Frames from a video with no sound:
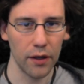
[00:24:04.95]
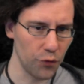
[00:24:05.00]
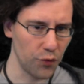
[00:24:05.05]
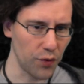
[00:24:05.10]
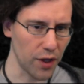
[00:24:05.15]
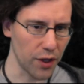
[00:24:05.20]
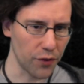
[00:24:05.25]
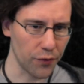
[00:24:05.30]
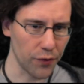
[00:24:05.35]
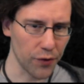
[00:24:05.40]

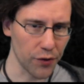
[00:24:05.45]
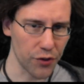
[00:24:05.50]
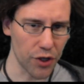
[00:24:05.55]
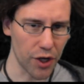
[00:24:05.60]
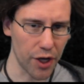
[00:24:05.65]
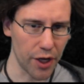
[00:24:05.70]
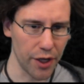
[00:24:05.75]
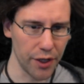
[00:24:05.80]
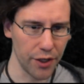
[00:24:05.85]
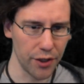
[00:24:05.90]
Faithful
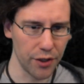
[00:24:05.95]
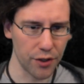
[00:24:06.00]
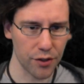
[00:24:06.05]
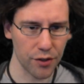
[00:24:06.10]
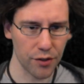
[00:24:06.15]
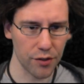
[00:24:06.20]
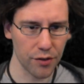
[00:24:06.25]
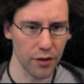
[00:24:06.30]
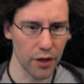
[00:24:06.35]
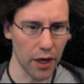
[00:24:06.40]

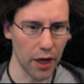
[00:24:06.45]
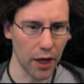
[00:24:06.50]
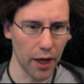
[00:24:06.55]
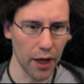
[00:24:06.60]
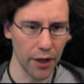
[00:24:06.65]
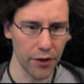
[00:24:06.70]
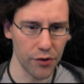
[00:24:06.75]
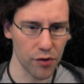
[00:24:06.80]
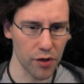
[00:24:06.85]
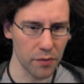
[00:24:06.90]
Judge,
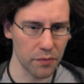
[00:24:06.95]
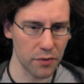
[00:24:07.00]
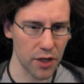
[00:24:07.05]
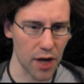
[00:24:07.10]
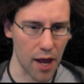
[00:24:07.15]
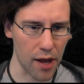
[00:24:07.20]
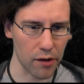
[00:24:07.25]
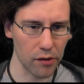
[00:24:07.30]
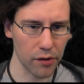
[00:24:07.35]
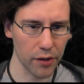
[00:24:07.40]
uh, Dream
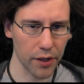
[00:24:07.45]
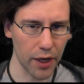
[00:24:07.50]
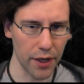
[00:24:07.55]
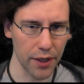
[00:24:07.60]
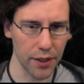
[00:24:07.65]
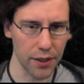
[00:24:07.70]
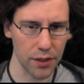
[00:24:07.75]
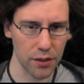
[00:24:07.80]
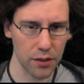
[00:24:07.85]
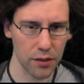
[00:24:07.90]
Shackle
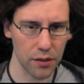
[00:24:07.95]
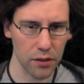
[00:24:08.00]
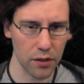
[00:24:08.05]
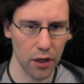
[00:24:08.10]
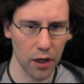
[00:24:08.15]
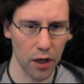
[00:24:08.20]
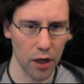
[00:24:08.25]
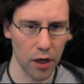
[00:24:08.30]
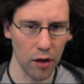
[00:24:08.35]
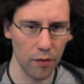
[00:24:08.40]
Geist
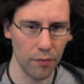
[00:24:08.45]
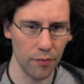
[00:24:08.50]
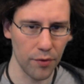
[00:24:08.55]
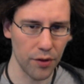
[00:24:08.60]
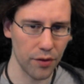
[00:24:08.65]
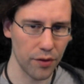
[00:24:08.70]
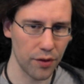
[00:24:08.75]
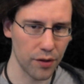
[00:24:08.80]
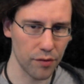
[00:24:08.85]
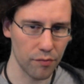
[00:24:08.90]

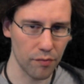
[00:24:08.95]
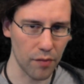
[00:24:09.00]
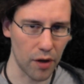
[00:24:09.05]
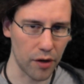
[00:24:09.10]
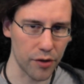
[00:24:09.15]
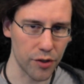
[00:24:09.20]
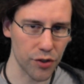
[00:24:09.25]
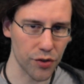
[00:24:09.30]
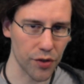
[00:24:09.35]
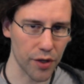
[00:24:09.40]
um,
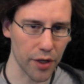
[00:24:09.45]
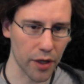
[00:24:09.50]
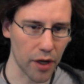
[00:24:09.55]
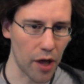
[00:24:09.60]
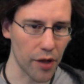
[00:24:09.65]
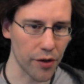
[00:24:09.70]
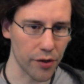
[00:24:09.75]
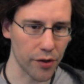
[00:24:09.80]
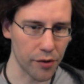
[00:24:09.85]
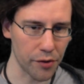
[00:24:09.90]
are just, like,
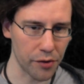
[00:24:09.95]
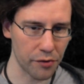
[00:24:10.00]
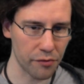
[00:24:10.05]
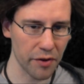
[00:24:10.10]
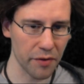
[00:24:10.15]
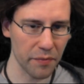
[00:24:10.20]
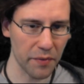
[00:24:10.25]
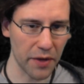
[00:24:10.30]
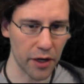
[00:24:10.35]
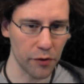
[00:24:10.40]
other
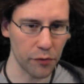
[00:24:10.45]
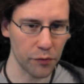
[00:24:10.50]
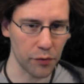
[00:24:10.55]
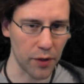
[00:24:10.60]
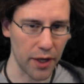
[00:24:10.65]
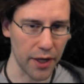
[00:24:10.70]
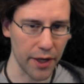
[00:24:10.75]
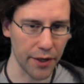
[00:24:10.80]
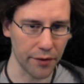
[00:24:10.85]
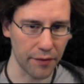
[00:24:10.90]
three-mana
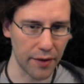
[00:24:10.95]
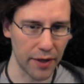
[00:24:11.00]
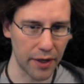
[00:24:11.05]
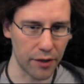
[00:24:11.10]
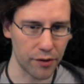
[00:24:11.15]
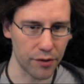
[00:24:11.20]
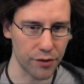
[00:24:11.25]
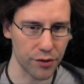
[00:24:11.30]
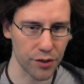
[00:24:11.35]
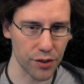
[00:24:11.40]
flying
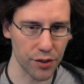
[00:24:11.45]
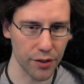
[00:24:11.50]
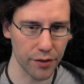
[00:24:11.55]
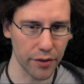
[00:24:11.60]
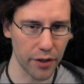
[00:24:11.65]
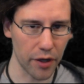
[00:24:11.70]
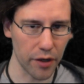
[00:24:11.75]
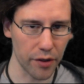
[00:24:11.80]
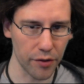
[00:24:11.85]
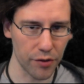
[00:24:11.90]
rares that
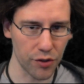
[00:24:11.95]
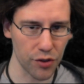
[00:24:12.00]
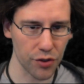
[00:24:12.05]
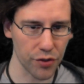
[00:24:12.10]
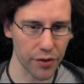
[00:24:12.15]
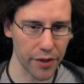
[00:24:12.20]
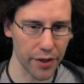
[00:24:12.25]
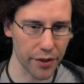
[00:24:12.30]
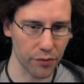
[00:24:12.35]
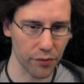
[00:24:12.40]
are
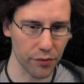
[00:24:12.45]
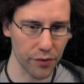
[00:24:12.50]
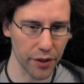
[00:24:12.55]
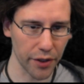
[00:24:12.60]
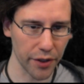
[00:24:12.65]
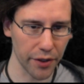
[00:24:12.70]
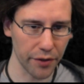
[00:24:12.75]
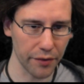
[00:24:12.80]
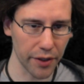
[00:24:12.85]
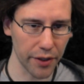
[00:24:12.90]
just, like,
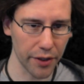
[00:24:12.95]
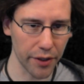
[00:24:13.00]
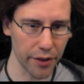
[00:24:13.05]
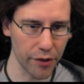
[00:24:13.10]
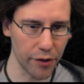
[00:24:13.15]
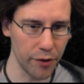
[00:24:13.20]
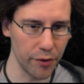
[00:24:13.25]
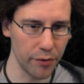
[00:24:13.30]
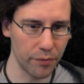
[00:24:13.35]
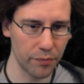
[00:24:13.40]
really, really
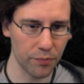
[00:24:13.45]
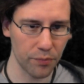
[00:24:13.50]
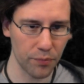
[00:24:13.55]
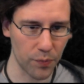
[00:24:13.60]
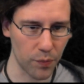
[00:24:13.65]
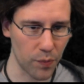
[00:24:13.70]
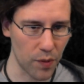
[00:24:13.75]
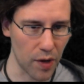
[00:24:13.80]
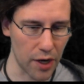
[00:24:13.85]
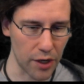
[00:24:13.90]
good
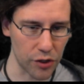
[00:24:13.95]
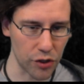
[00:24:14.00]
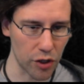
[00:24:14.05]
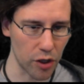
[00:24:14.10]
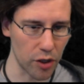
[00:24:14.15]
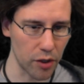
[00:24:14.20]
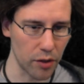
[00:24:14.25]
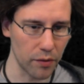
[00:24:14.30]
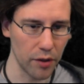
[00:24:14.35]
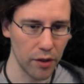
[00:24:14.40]

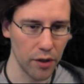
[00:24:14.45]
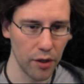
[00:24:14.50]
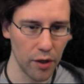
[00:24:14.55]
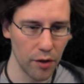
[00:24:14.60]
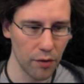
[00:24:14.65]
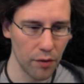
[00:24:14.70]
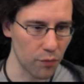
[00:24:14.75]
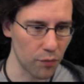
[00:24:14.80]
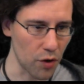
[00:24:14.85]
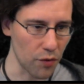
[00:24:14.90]
pressure,
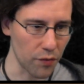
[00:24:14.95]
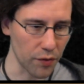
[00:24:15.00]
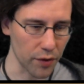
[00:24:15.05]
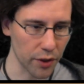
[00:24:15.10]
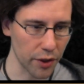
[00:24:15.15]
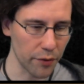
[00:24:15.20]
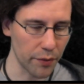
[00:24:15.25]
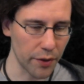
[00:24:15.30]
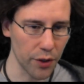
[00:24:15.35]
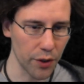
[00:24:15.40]

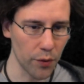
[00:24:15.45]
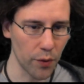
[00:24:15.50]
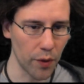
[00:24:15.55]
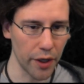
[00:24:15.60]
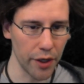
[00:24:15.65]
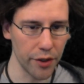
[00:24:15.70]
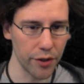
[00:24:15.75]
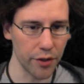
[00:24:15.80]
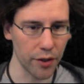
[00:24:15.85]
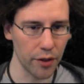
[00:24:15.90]
perfectly what you
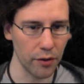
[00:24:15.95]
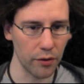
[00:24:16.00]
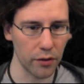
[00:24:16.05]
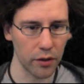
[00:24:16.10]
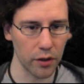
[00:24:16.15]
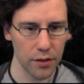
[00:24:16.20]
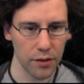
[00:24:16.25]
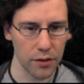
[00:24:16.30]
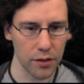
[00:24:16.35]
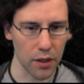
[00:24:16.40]
want to do.
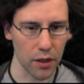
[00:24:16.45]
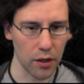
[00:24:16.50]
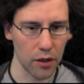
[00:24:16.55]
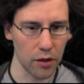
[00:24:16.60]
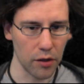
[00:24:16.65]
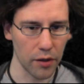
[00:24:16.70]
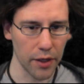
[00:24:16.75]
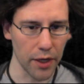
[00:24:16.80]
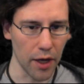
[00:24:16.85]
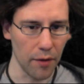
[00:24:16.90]

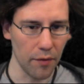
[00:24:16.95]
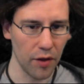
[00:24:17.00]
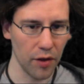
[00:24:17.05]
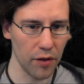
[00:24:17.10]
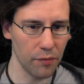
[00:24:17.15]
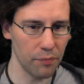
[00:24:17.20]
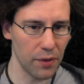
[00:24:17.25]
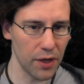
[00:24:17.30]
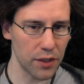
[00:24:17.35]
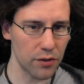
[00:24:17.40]
So yeah,
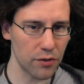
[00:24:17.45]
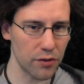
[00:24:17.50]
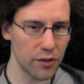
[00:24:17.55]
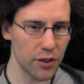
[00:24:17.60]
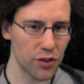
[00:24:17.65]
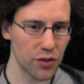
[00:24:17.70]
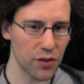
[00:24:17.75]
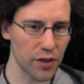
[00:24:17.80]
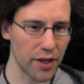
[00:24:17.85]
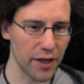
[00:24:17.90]
basically
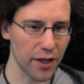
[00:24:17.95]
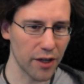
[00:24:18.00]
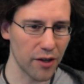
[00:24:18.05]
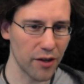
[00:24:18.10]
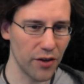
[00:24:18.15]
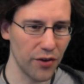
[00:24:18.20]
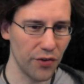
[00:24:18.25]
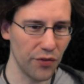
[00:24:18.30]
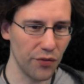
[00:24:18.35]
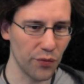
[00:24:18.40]
just
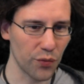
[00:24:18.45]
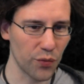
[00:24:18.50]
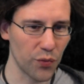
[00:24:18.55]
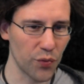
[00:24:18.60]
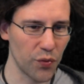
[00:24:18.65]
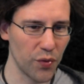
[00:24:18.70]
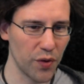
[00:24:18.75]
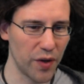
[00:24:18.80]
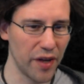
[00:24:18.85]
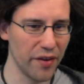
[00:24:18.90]
like
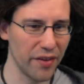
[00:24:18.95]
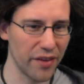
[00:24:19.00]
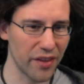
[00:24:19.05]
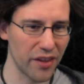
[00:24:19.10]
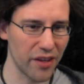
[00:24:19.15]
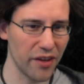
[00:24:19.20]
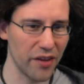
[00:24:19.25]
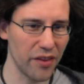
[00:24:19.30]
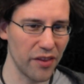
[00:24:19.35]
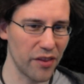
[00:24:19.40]

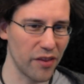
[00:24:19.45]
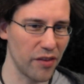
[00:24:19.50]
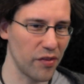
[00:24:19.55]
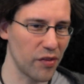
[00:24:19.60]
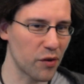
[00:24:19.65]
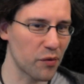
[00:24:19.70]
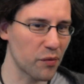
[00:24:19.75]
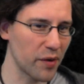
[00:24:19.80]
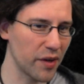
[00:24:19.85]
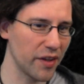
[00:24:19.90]
the
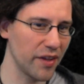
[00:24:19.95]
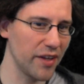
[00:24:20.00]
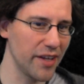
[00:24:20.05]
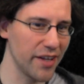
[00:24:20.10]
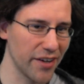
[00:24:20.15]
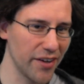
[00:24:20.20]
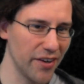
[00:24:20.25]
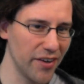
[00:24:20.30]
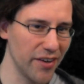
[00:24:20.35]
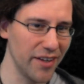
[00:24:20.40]
the really
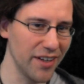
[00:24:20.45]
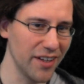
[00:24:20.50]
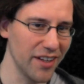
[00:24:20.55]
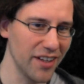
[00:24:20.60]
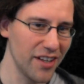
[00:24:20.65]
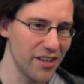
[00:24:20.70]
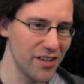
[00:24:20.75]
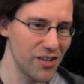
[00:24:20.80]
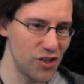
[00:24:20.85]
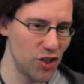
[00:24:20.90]

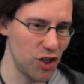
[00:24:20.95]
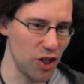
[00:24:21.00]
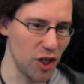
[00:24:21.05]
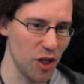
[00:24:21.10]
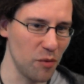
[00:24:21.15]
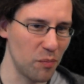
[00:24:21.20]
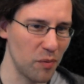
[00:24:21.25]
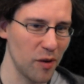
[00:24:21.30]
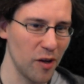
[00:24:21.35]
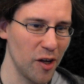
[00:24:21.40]
good
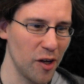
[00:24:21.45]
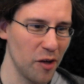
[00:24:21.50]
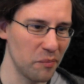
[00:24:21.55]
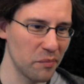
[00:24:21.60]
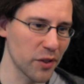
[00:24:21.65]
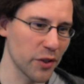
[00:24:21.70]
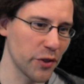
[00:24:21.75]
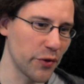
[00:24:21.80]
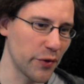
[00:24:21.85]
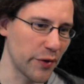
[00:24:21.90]
cheap
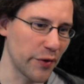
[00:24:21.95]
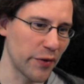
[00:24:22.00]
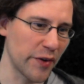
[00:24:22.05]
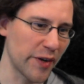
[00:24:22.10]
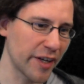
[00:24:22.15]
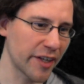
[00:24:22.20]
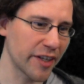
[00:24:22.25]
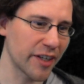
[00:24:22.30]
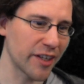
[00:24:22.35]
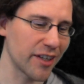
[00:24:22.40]
blue and
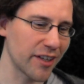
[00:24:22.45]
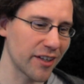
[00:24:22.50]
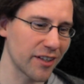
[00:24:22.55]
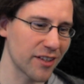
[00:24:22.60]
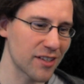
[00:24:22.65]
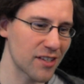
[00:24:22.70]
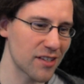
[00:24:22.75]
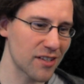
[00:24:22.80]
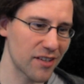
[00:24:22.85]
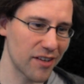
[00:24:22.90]
white
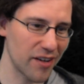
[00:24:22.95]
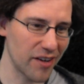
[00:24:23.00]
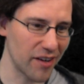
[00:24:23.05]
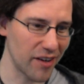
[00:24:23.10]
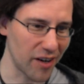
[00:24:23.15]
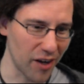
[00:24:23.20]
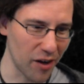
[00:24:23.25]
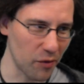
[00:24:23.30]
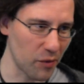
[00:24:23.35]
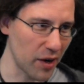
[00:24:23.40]
cards
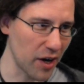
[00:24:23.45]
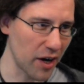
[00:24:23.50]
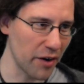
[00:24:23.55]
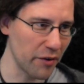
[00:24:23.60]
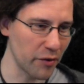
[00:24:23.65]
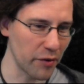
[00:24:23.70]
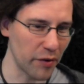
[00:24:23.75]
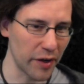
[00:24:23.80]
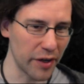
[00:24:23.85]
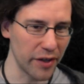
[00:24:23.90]
are where I
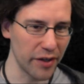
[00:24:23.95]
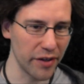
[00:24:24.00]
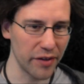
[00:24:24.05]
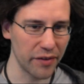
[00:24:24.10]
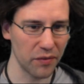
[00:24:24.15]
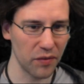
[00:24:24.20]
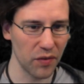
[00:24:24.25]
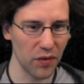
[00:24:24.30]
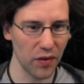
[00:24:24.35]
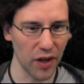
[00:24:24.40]
would want
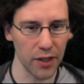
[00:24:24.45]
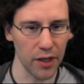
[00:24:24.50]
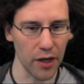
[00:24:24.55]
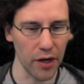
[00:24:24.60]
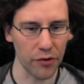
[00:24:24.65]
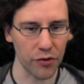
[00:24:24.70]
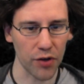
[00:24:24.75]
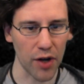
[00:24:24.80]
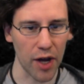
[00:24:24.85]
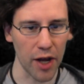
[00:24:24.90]
to,
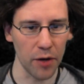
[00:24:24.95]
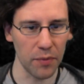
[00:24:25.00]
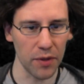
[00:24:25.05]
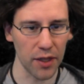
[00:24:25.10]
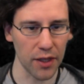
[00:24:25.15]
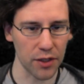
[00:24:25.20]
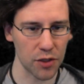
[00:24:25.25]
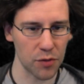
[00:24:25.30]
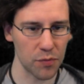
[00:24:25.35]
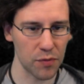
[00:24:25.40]
you know, try to be
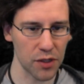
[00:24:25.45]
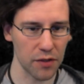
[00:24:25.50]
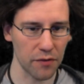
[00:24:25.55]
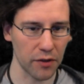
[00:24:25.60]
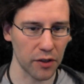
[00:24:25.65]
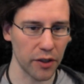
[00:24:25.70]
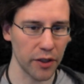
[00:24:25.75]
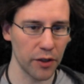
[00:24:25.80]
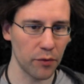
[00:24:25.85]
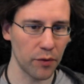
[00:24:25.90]
this
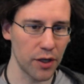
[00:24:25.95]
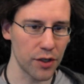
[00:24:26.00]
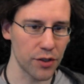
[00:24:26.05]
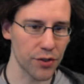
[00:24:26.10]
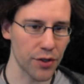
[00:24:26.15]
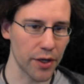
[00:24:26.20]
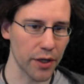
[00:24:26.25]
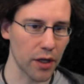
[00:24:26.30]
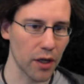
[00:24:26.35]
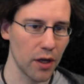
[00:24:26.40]
specifically.
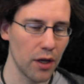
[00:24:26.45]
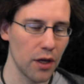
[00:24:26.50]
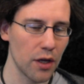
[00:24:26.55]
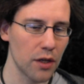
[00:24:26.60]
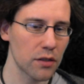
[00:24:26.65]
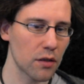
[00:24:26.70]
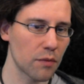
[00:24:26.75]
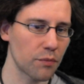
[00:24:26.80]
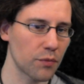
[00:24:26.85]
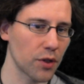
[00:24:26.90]
Whereas like
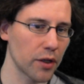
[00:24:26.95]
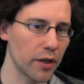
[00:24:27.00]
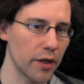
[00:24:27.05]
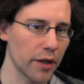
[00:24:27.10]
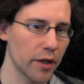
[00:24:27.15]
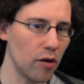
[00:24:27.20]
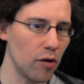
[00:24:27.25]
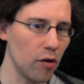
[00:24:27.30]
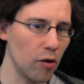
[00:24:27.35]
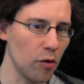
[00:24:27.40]
something
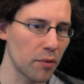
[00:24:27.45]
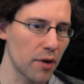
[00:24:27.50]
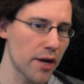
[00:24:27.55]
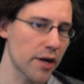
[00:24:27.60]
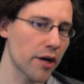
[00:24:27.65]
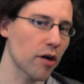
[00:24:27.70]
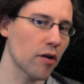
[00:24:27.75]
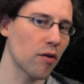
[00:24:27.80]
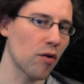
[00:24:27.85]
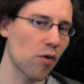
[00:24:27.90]
like
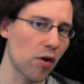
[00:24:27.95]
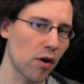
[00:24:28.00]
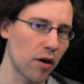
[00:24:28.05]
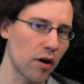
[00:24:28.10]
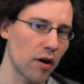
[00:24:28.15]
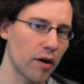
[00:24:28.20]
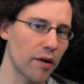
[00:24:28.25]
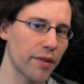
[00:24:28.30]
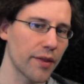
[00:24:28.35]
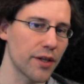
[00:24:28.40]
Hullbreaker
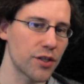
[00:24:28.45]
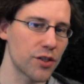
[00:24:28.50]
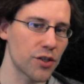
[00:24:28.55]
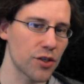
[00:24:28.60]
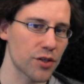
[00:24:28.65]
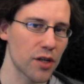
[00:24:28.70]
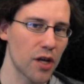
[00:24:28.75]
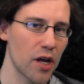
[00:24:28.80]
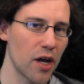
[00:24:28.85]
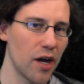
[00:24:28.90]
Horror, that's
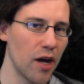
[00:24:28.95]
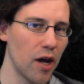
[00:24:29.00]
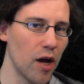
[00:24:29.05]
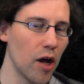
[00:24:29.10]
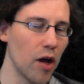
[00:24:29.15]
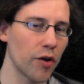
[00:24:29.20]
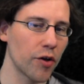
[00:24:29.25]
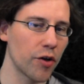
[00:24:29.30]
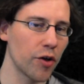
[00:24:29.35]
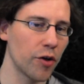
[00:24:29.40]
just
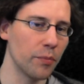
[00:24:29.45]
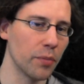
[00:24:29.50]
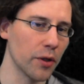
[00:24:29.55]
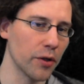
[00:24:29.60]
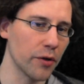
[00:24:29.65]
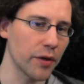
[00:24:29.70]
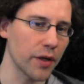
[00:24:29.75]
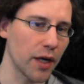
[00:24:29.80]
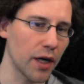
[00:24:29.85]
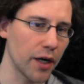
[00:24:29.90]
a good
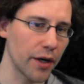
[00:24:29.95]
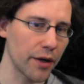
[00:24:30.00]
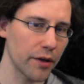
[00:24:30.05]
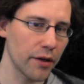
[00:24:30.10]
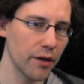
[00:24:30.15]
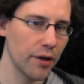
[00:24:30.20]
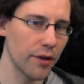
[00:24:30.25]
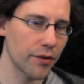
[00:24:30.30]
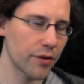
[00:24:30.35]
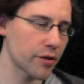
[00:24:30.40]
blue
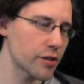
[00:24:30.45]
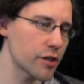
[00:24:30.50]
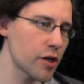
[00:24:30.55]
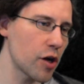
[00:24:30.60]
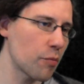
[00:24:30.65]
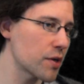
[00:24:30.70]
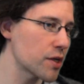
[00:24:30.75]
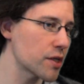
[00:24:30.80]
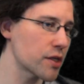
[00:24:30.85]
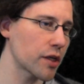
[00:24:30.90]
card, there's
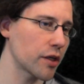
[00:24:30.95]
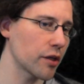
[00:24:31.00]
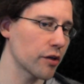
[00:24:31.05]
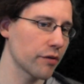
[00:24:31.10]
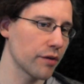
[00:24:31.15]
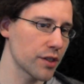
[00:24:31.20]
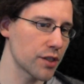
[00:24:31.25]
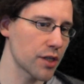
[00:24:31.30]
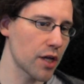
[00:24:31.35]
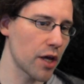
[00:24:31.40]
no
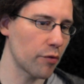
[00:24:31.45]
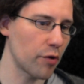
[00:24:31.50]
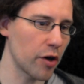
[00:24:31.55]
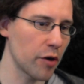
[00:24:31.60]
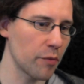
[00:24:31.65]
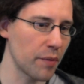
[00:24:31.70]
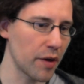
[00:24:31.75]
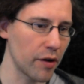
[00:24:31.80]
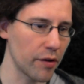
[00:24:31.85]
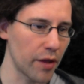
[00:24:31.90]
particular reason I'd
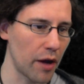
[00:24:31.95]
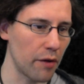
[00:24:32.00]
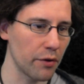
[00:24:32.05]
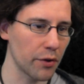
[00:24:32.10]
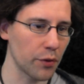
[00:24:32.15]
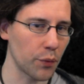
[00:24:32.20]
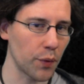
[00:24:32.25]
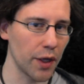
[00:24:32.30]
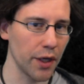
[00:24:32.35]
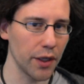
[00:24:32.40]
want to pair that
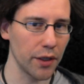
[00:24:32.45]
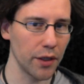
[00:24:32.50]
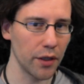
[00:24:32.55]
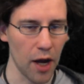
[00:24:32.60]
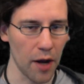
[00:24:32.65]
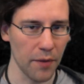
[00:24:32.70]
with white.